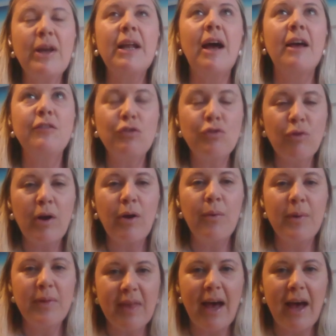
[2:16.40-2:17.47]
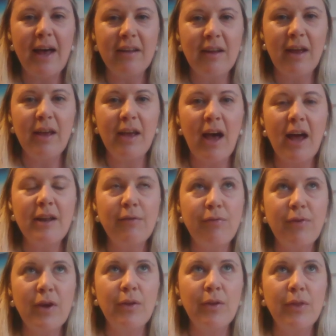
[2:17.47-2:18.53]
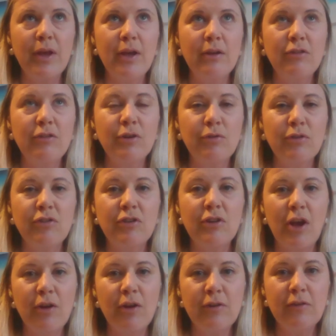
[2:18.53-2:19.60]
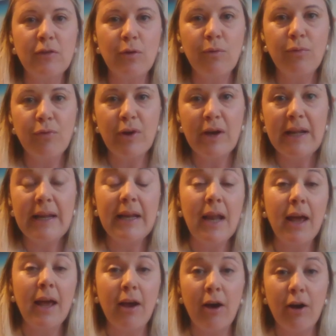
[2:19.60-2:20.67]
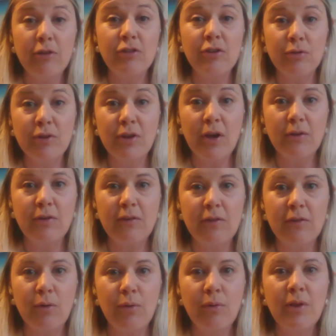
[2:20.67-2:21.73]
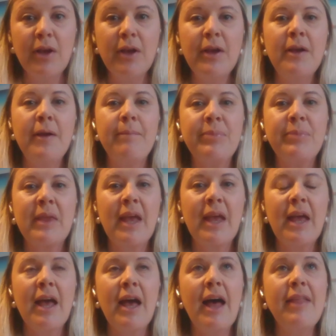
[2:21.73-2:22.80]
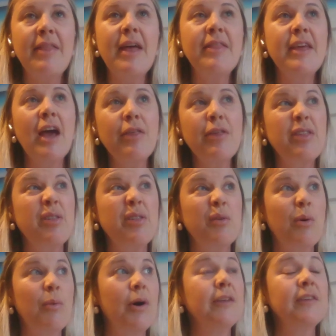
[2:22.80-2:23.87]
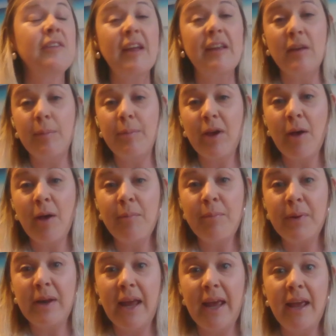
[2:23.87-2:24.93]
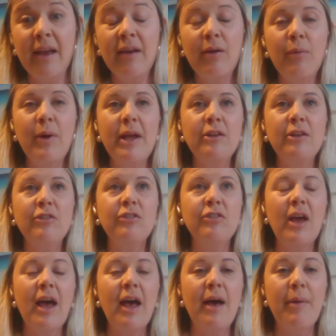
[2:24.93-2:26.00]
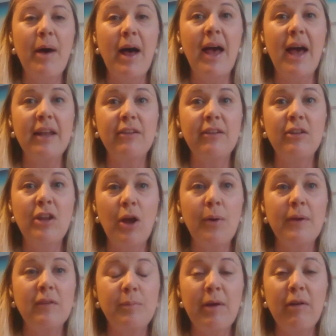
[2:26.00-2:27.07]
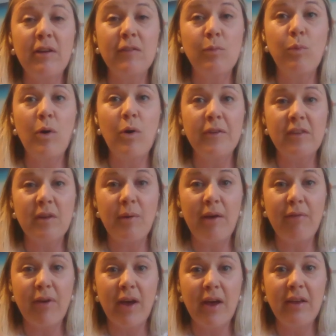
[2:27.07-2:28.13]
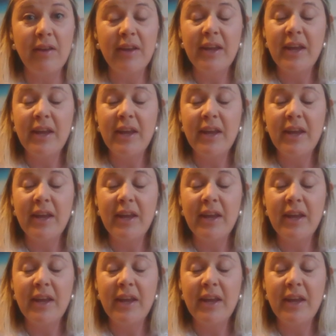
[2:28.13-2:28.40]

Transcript: I struggle with that. I kind of feel that children should go to school freely, like our children go to school. And then the other thought was set up a company, which I had no experience whatsoever.